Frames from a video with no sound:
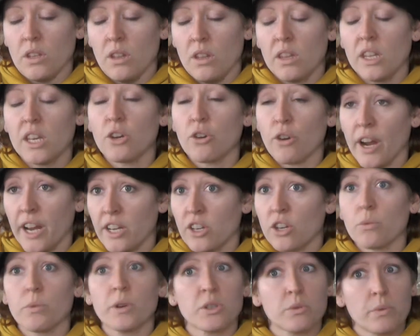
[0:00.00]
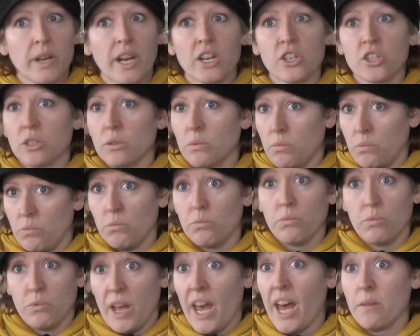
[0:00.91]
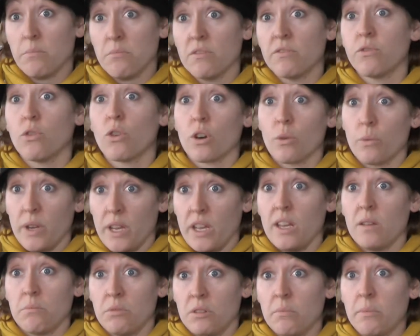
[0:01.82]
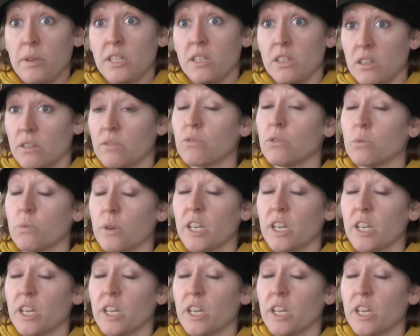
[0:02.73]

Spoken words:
the grinder, which we actually had before we implemented the food